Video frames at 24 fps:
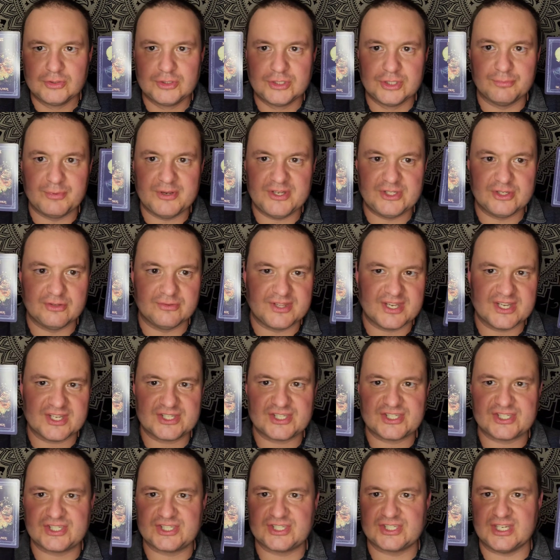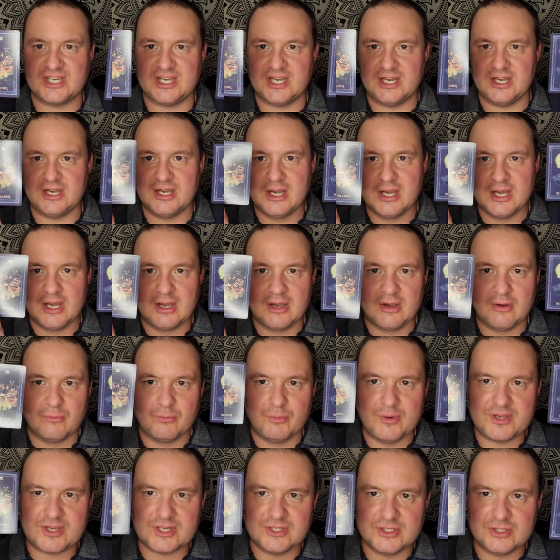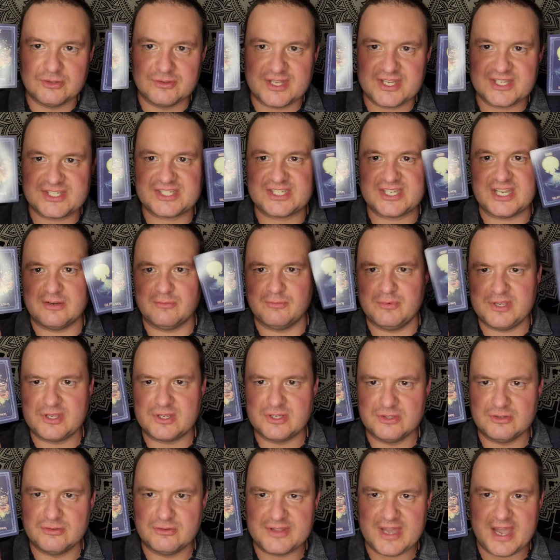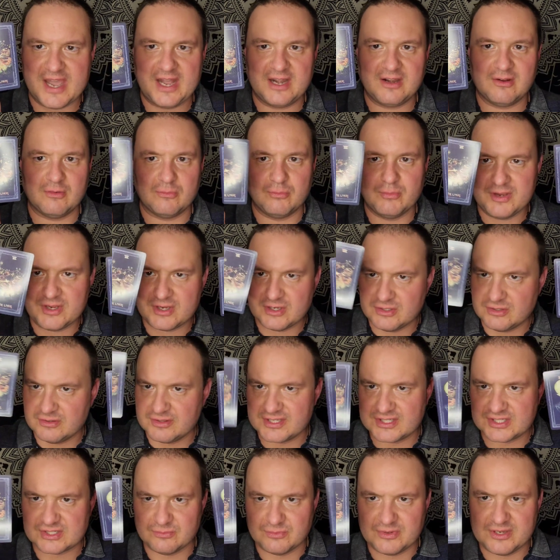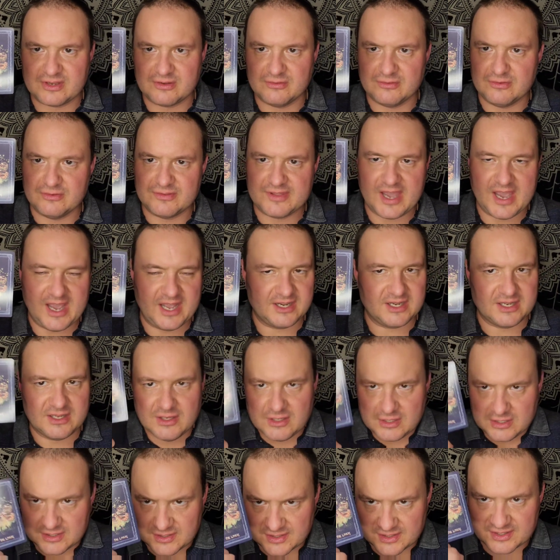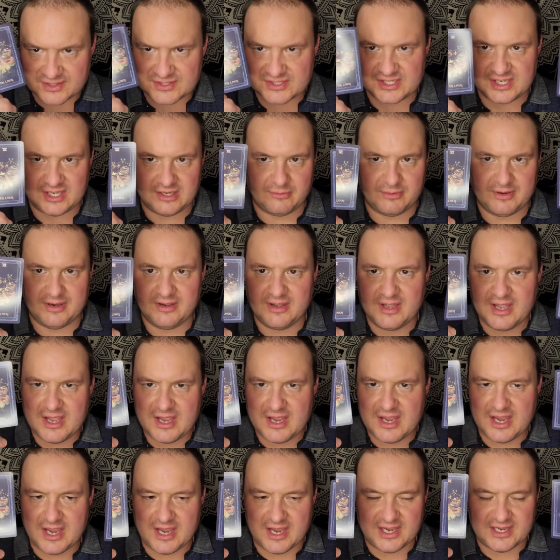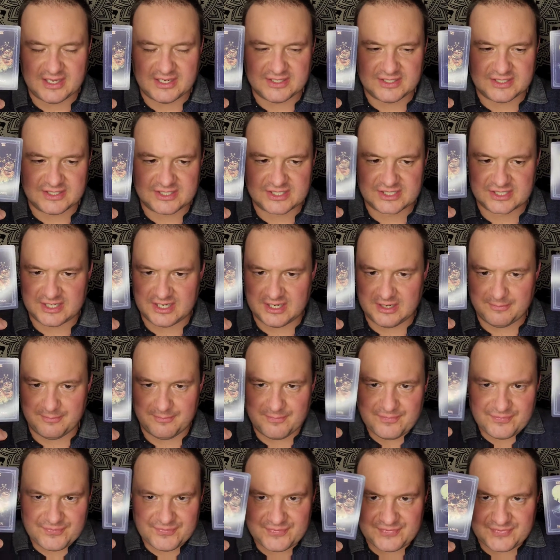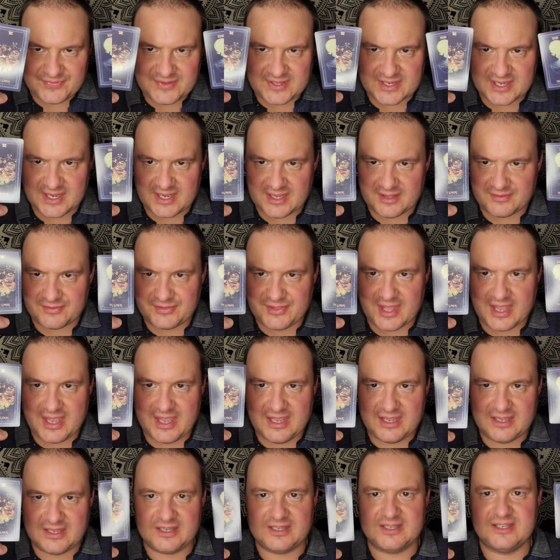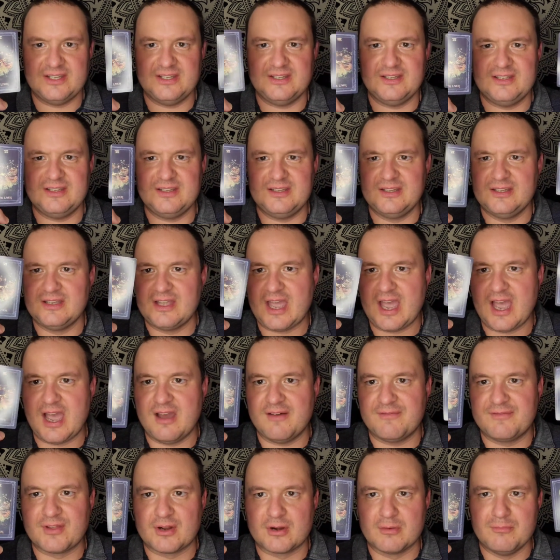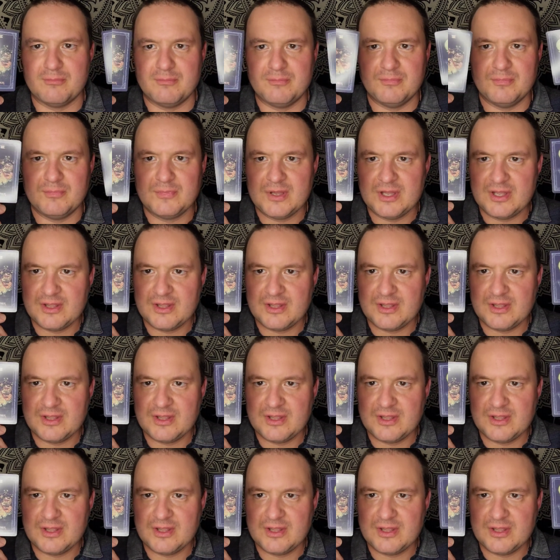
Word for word: should we do this? we can do this and we can do that. We can do this and we can do that etc. And um, yeah, they have their